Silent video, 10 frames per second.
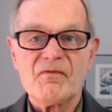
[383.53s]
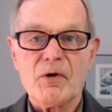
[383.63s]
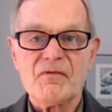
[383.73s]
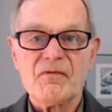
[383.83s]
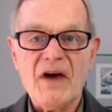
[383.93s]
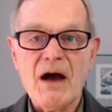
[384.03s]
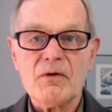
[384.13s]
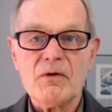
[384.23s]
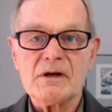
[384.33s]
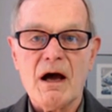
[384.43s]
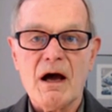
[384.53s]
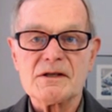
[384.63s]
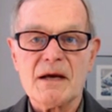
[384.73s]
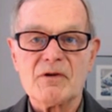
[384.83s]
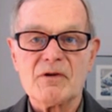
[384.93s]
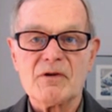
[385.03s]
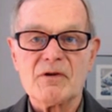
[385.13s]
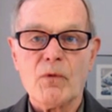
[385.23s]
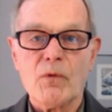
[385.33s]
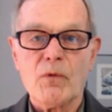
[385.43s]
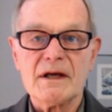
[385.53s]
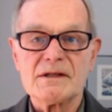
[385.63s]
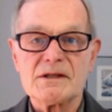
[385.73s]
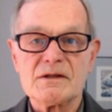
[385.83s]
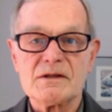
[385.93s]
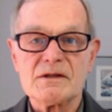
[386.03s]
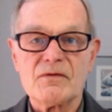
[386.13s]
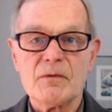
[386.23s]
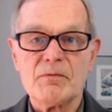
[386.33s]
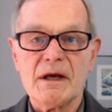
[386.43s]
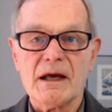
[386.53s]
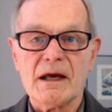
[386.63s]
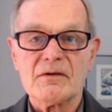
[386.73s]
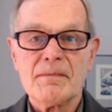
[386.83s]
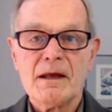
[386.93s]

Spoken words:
profound concept of war in the existence of human beings.